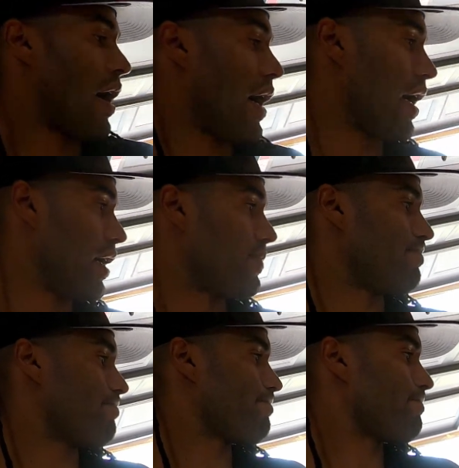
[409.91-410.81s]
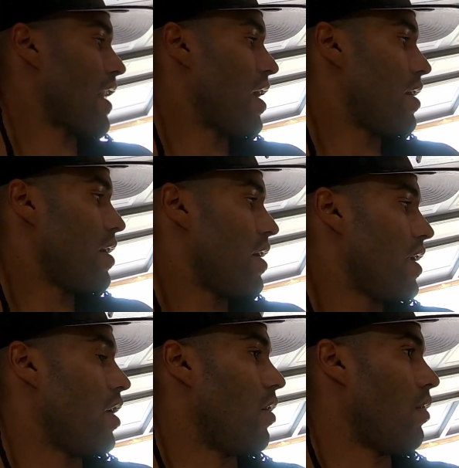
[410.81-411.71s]
Um,
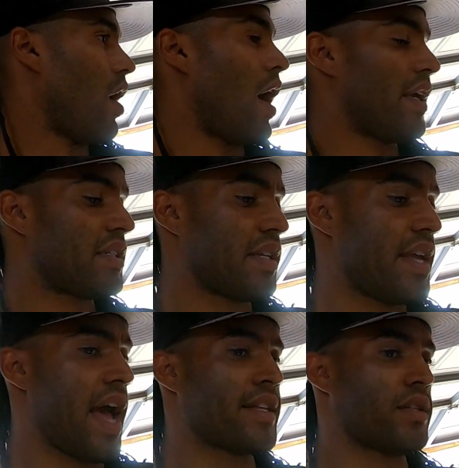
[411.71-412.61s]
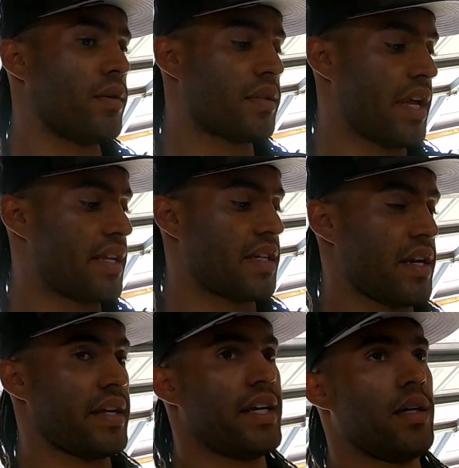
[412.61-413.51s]
You know, honestly, I don't think it's
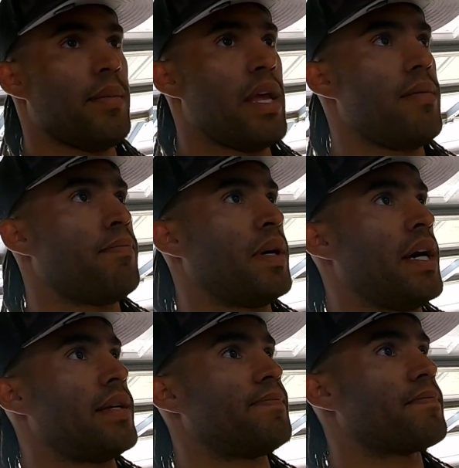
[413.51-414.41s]
gonna kill me, but